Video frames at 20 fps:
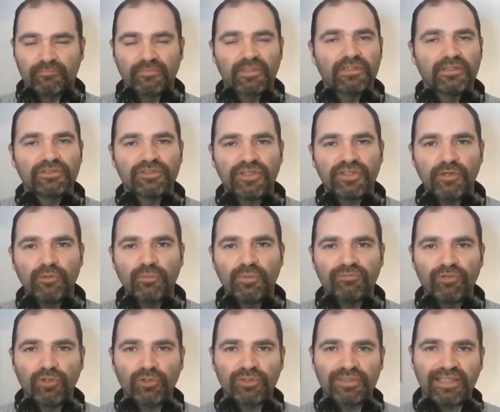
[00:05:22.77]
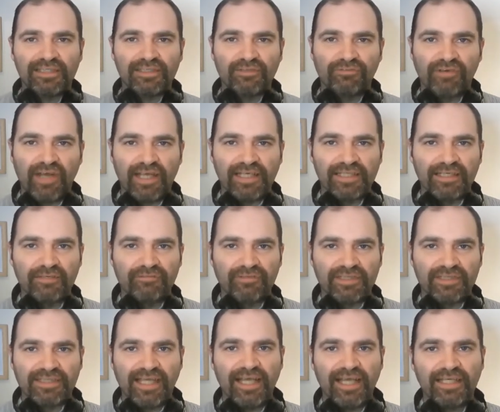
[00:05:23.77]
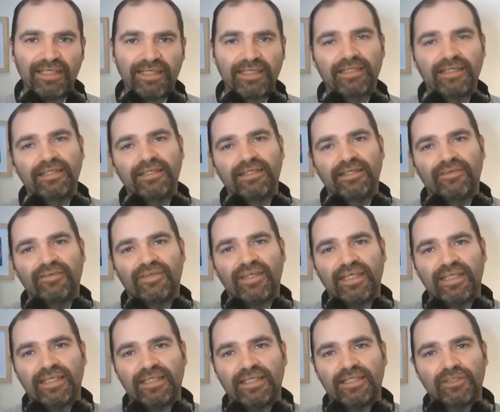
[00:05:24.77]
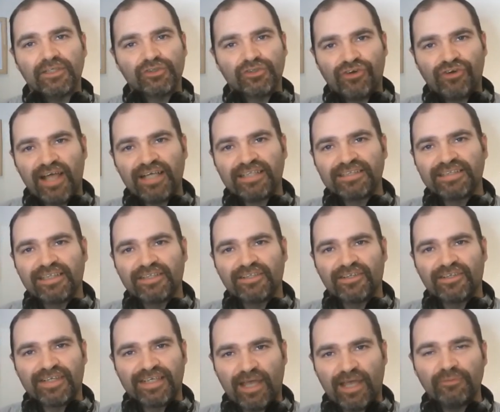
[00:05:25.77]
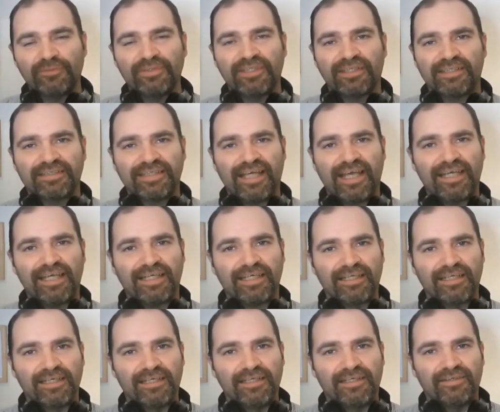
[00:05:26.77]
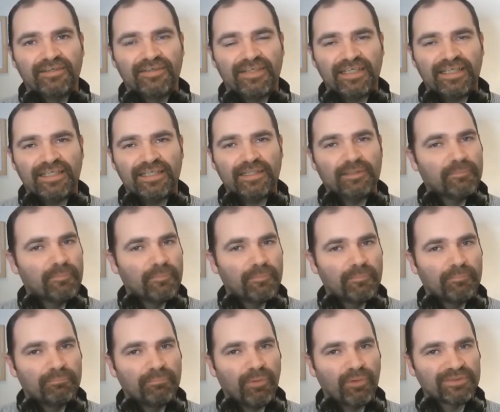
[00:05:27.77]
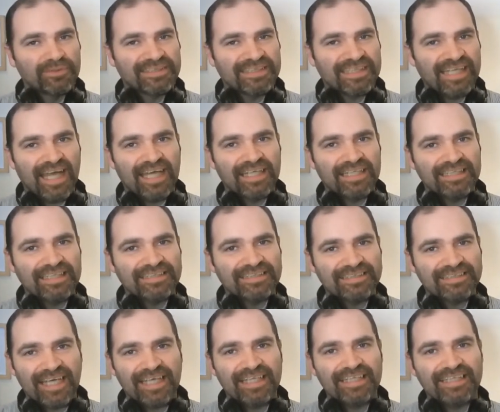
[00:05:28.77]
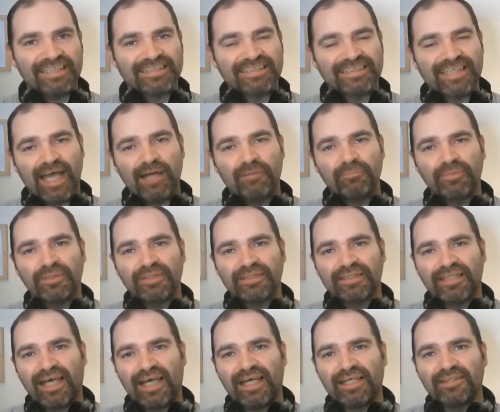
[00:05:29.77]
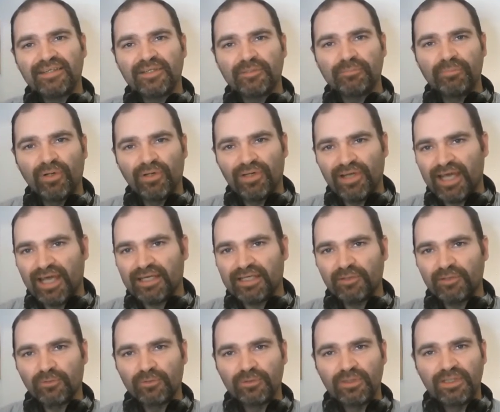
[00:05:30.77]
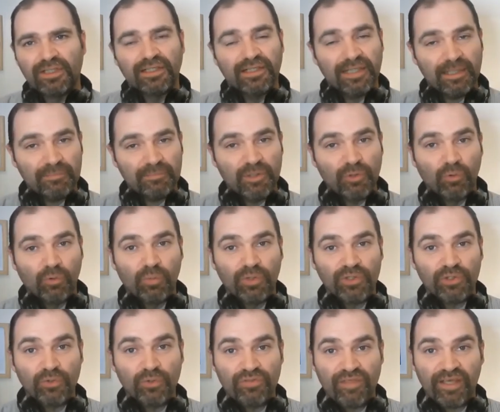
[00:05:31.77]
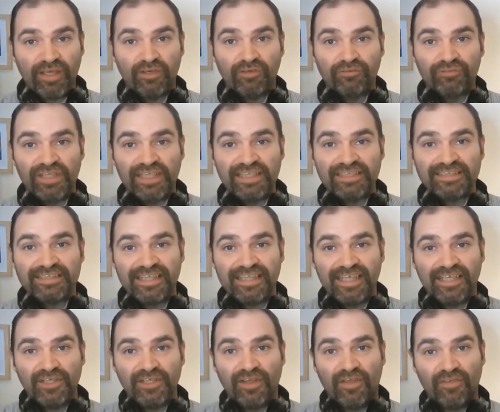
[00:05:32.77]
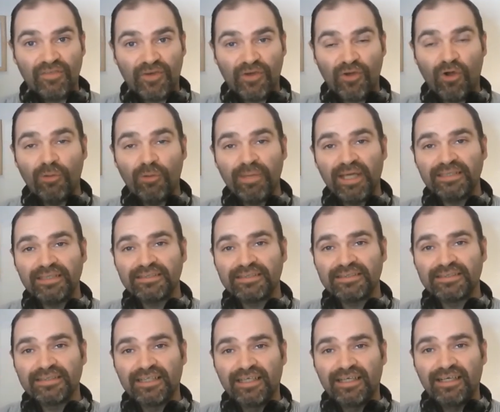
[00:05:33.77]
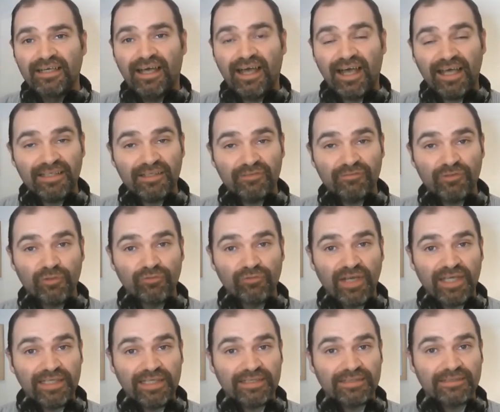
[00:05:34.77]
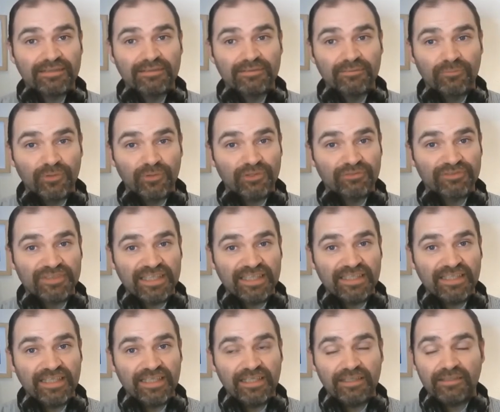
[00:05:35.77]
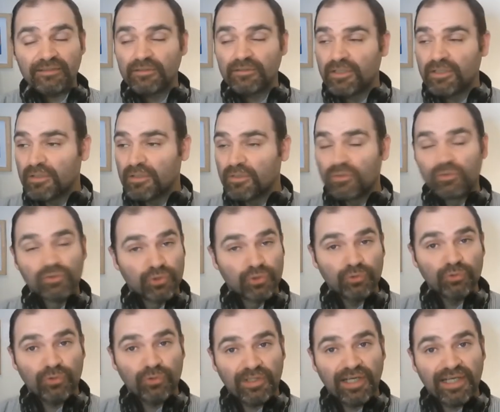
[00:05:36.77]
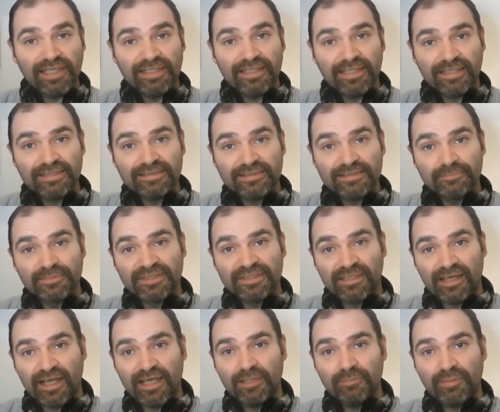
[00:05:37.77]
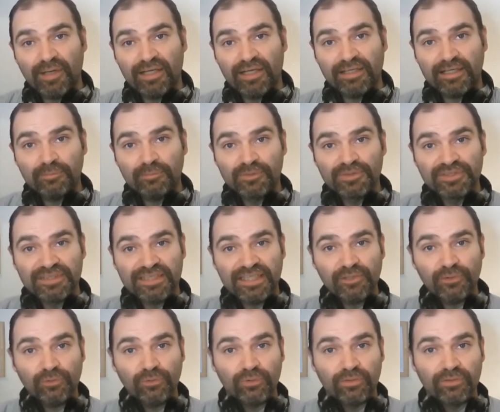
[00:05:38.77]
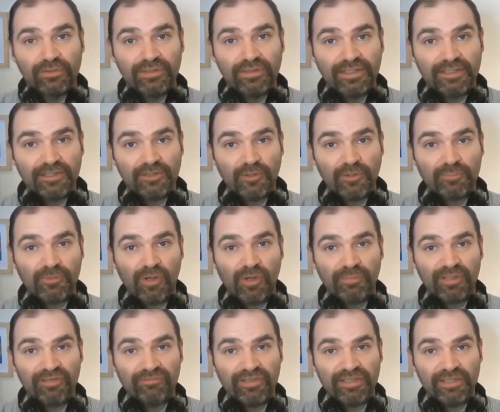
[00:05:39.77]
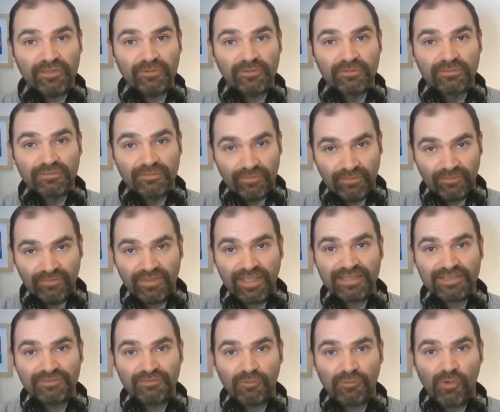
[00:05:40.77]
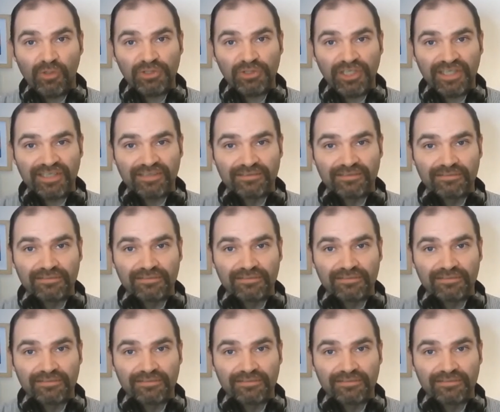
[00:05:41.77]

So now we've looked at the fried liver attack, the Traxler counter-attack, the Ponziani Steinitz Gambit, and the Polerio. Let me know what you think of these in the comments, and if you've liked what you've seen here, do like and subscribe, and I will see you in an upcoming video. Thanks for watching.